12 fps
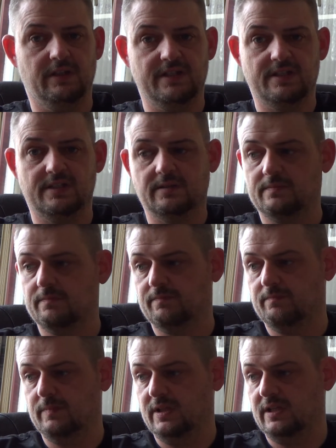let's
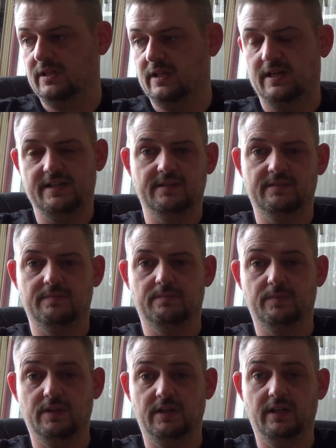be nice and
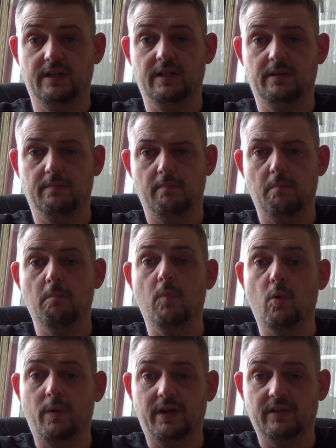put it on the
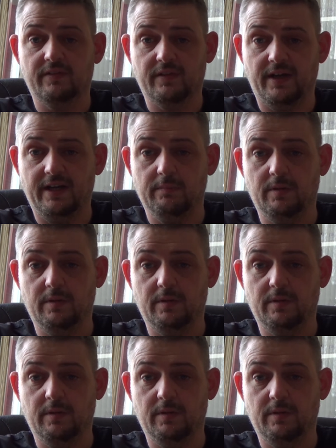boring side,